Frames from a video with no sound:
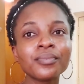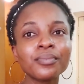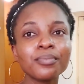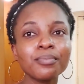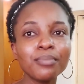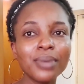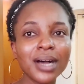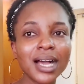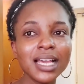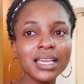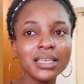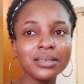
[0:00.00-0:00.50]

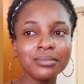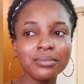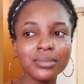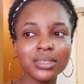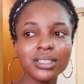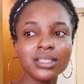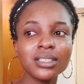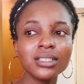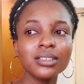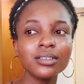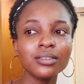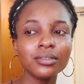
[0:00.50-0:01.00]
buy
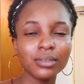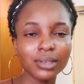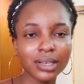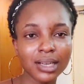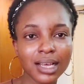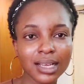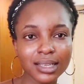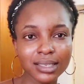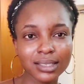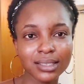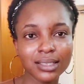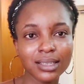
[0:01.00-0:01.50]
me
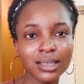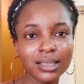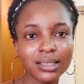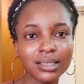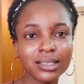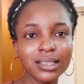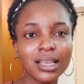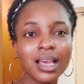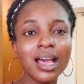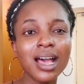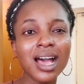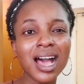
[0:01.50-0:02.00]

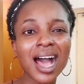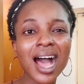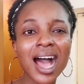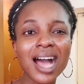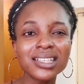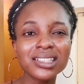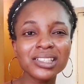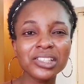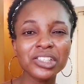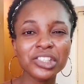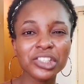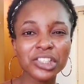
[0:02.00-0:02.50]
relaxers
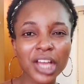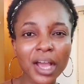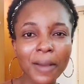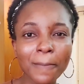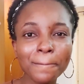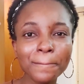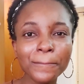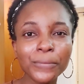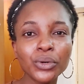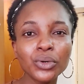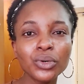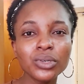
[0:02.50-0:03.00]
and
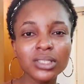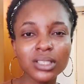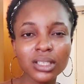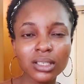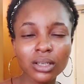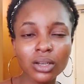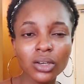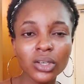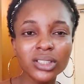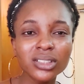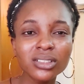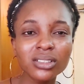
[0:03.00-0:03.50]
shampoos and
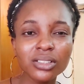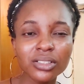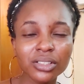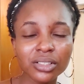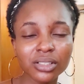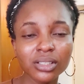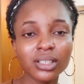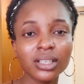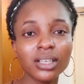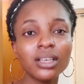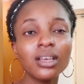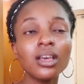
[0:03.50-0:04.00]

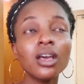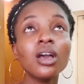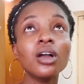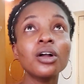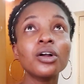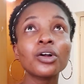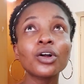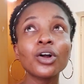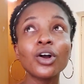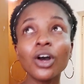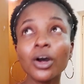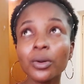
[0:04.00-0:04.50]
conditioner.
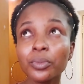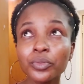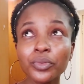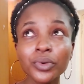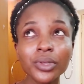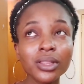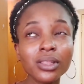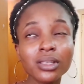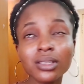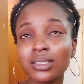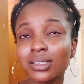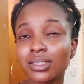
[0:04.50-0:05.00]
Come
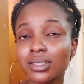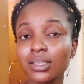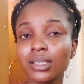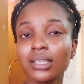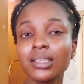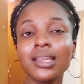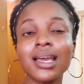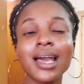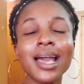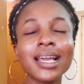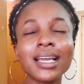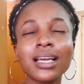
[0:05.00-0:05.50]
with this
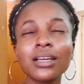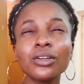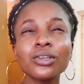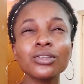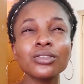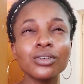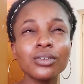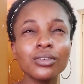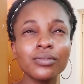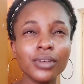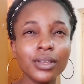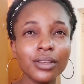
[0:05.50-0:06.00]
thing. I cannot
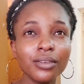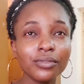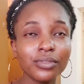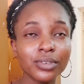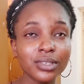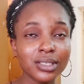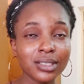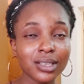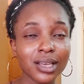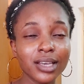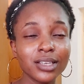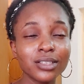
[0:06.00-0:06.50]

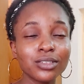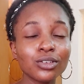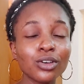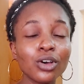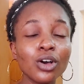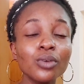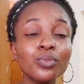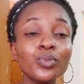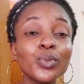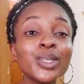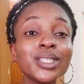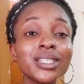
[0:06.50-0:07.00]
overemphasize.
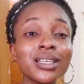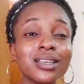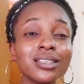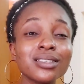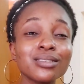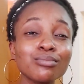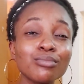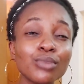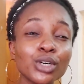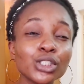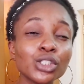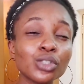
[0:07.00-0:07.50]
Come with as
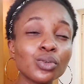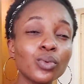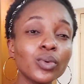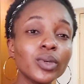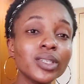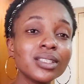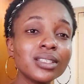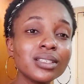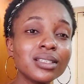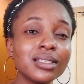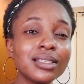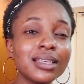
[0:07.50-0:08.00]
much
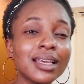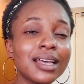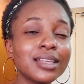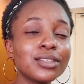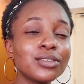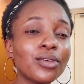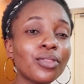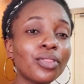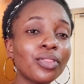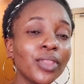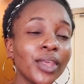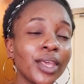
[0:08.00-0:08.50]
quantity as
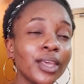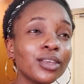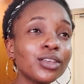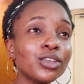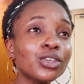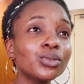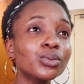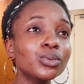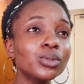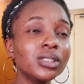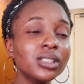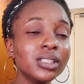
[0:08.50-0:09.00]
you think
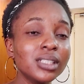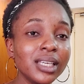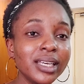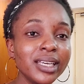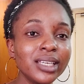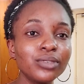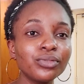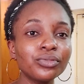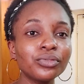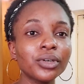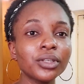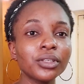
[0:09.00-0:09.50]
you would
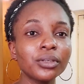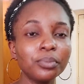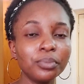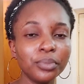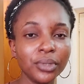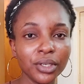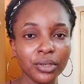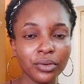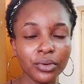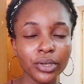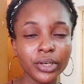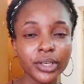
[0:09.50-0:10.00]
need for the
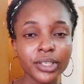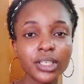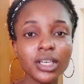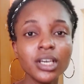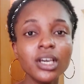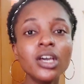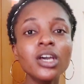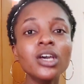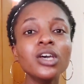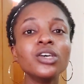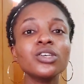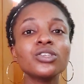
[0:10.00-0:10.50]
period,
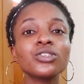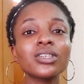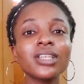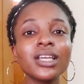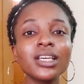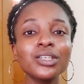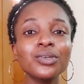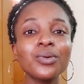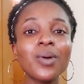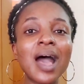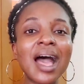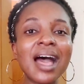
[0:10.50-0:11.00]
so
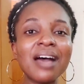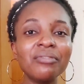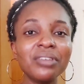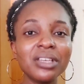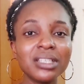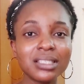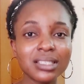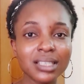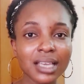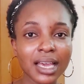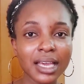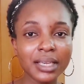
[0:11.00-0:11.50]
that you will have a
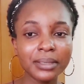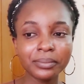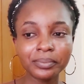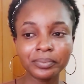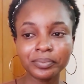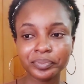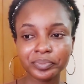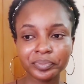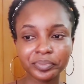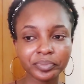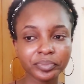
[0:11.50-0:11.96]
time